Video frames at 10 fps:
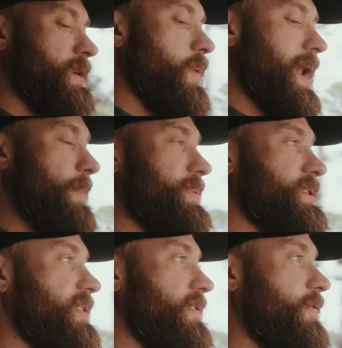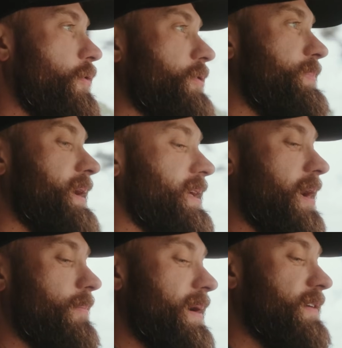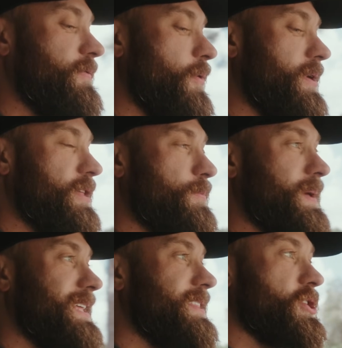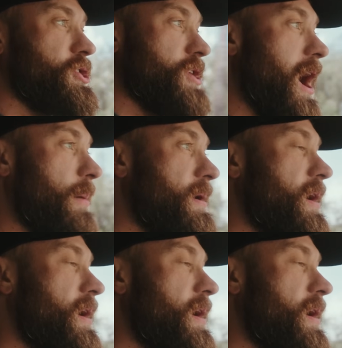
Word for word: what happened to the Ford pickup? My Ford has been in the shop